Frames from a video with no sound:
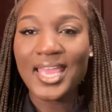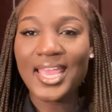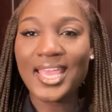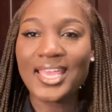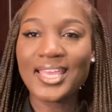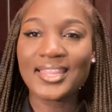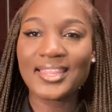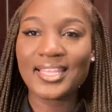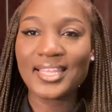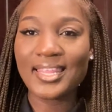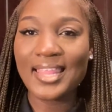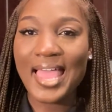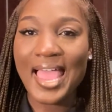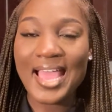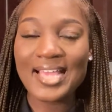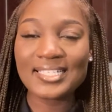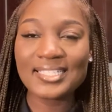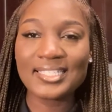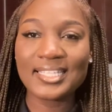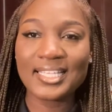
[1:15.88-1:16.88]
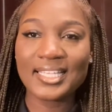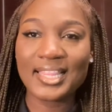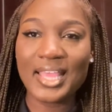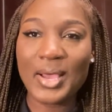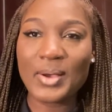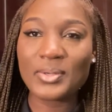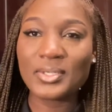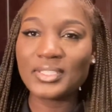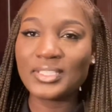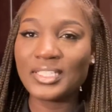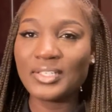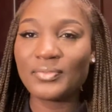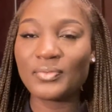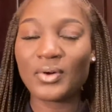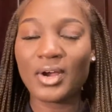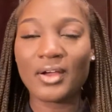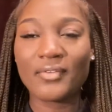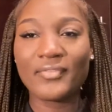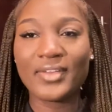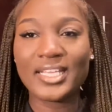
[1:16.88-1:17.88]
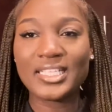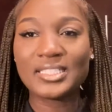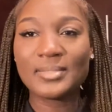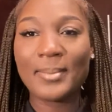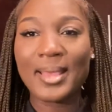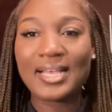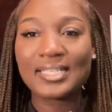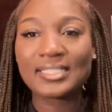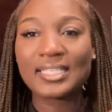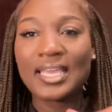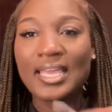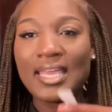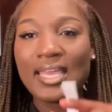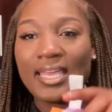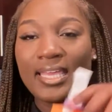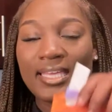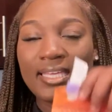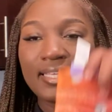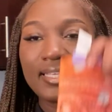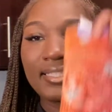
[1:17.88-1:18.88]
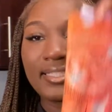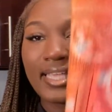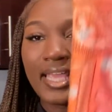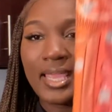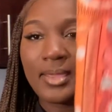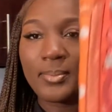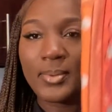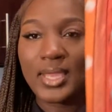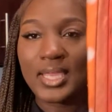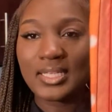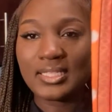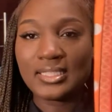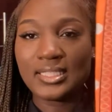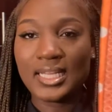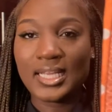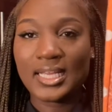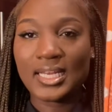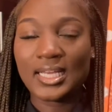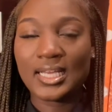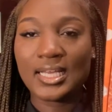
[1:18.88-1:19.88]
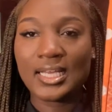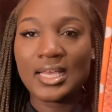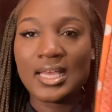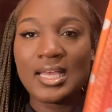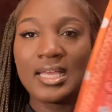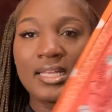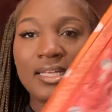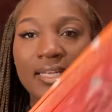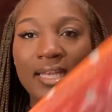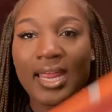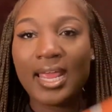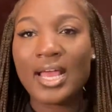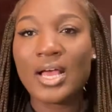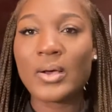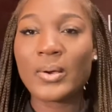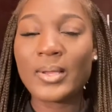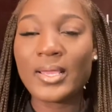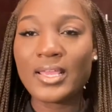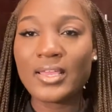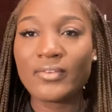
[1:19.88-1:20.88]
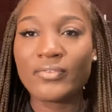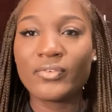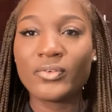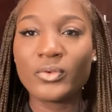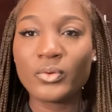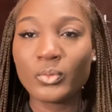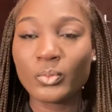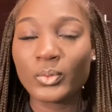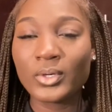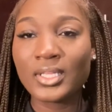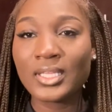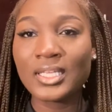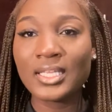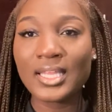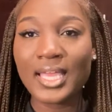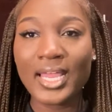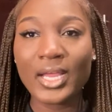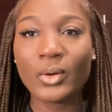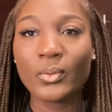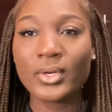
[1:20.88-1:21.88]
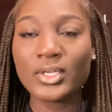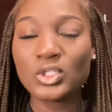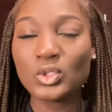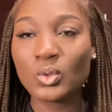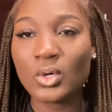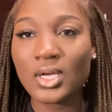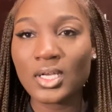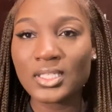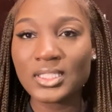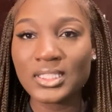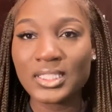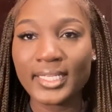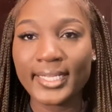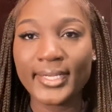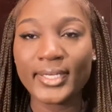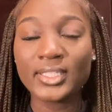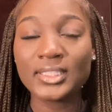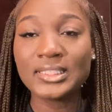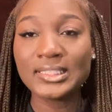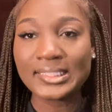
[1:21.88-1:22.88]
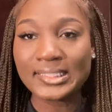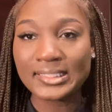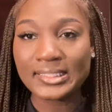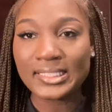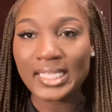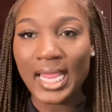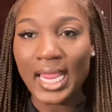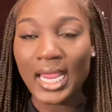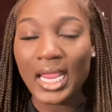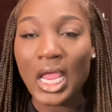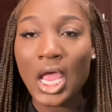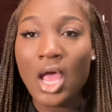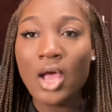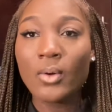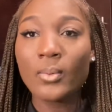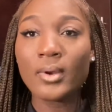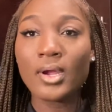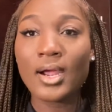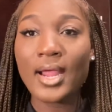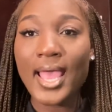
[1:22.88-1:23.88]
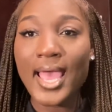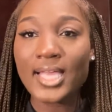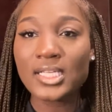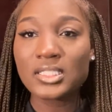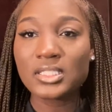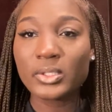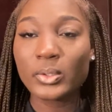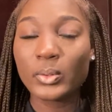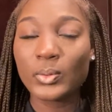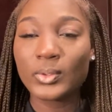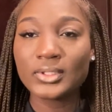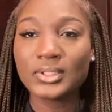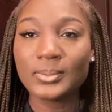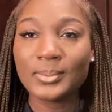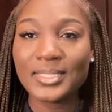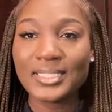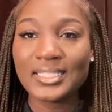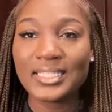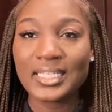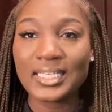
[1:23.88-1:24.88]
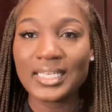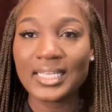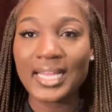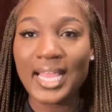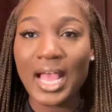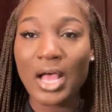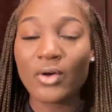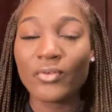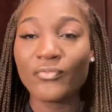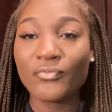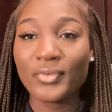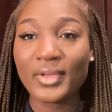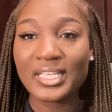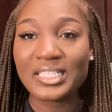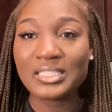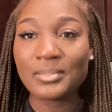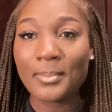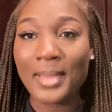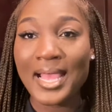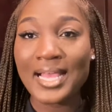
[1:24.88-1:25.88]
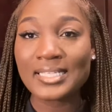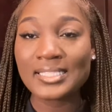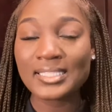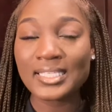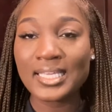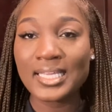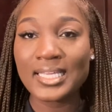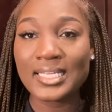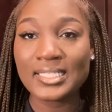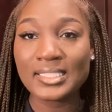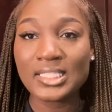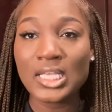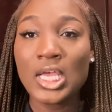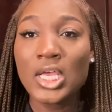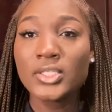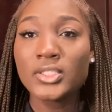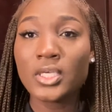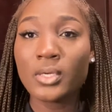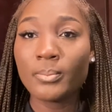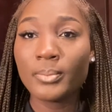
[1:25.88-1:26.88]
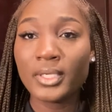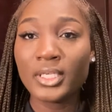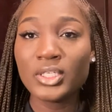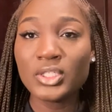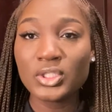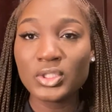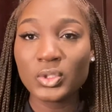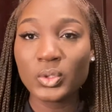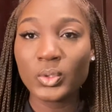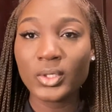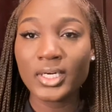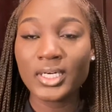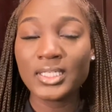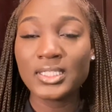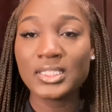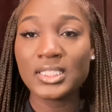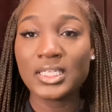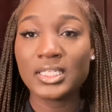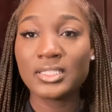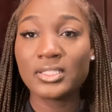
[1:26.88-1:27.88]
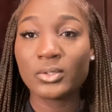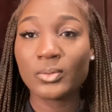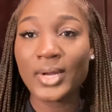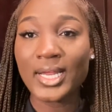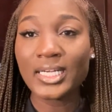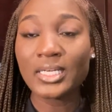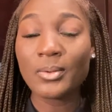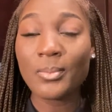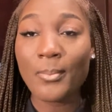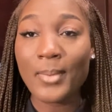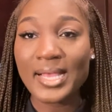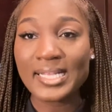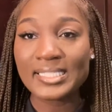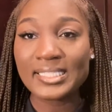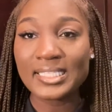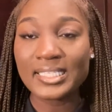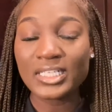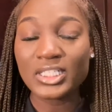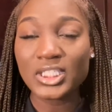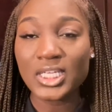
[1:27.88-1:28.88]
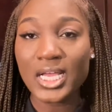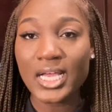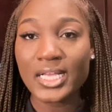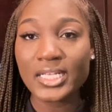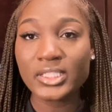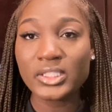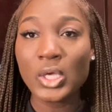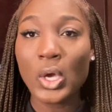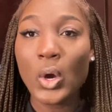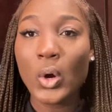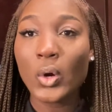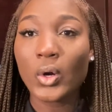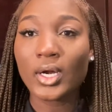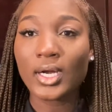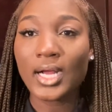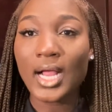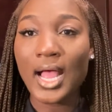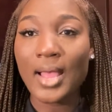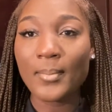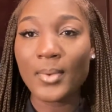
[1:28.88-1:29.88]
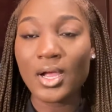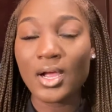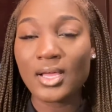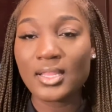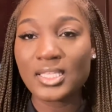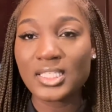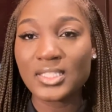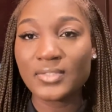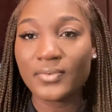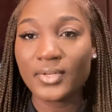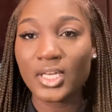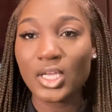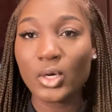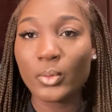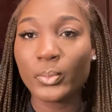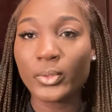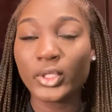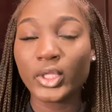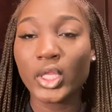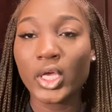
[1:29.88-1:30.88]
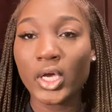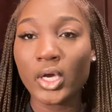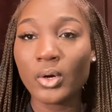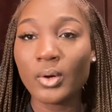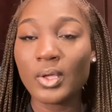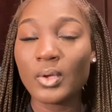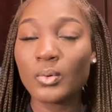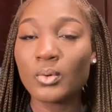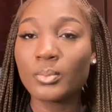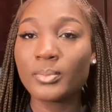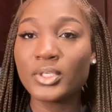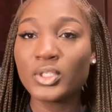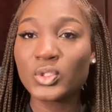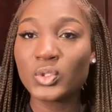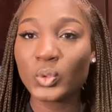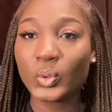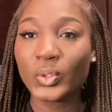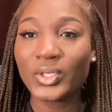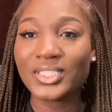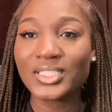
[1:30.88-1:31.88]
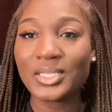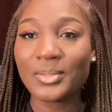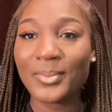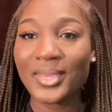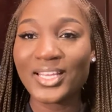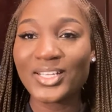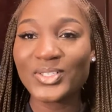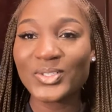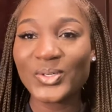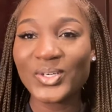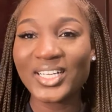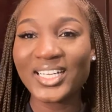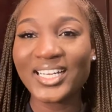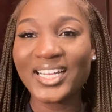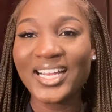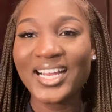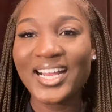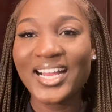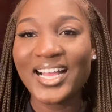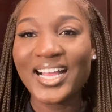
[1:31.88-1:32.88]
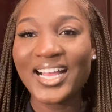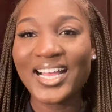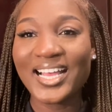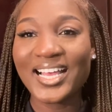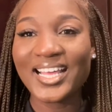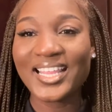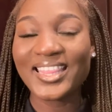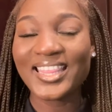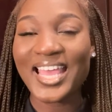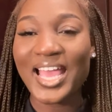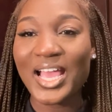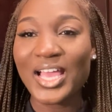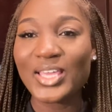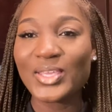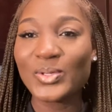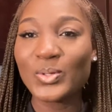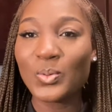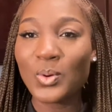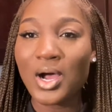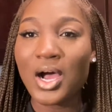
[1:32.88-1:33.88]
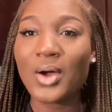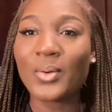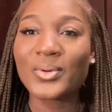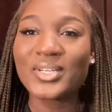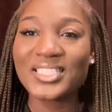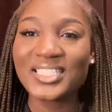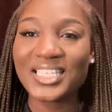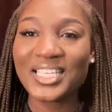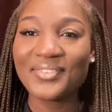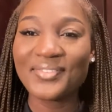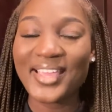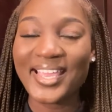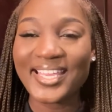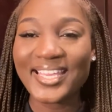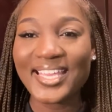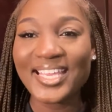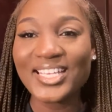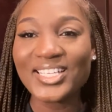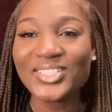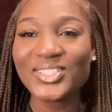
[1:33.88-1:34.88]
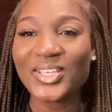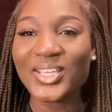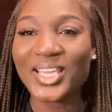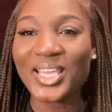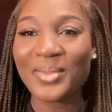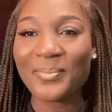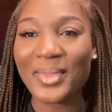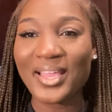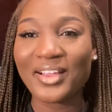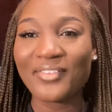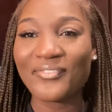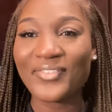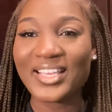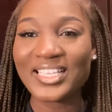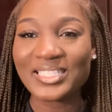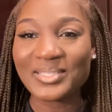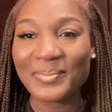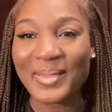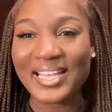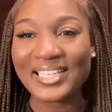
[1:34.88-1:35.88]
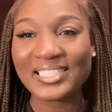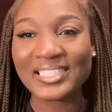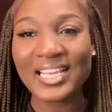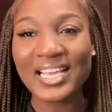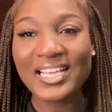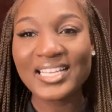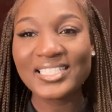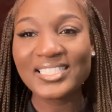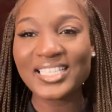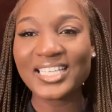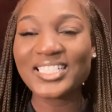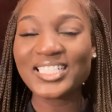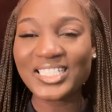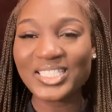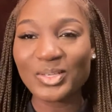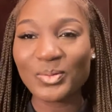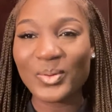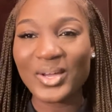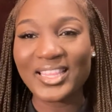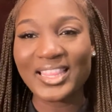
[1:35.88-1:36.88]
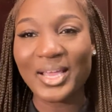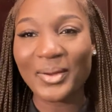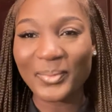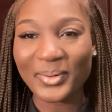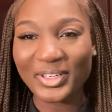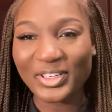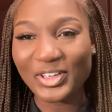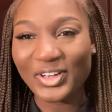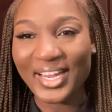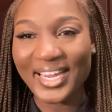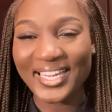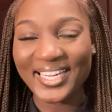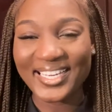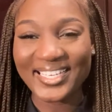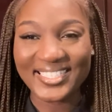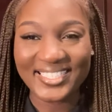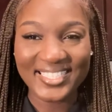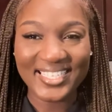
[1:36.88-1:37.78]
and the last thing that we'll need for our face mask is a bandana. Now, if you really like what you all see here today, we are actually going to be sending out face mask kits, so be sure to direct message us or comment on this video below, and we'll be sure to make sure that you all receive a kit so you can make a face mask such as the one that we're creating